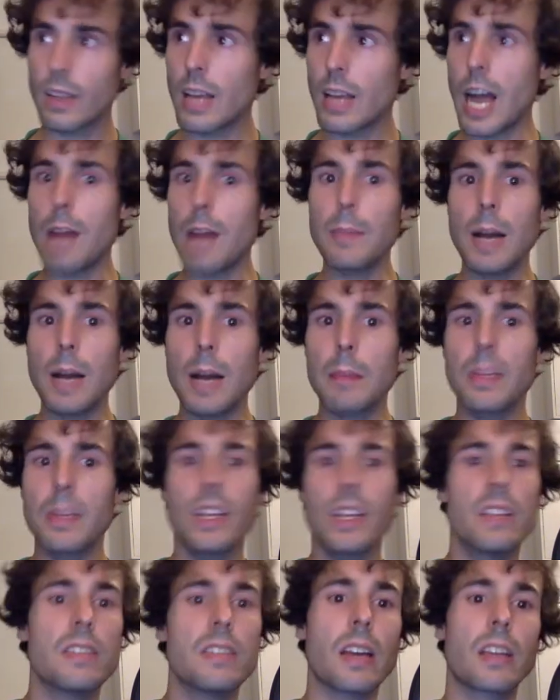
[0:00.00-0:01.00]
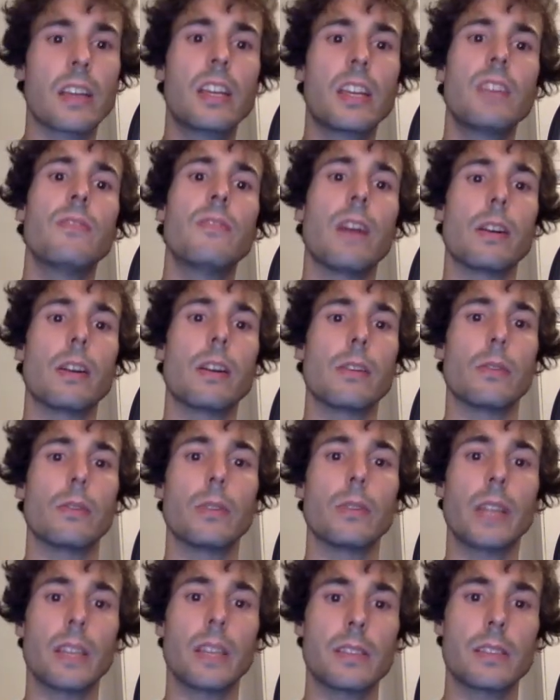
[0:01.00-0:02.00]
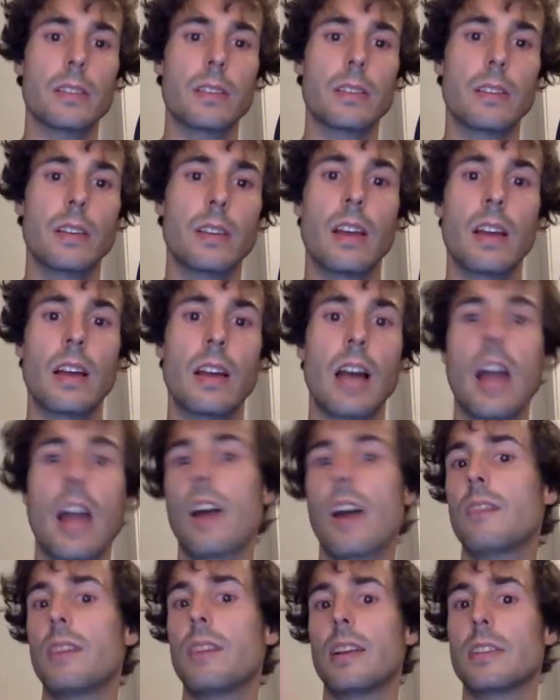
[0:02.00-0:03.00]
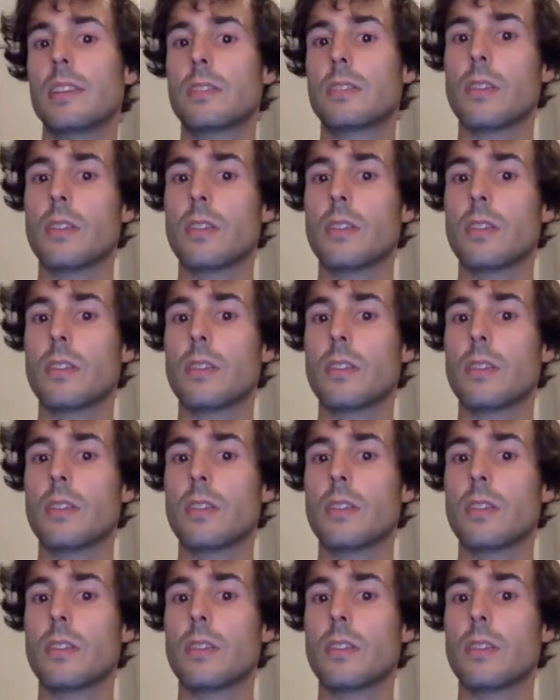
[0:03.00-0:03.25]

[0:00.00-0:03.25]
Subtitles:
A map is a key value list. I have a list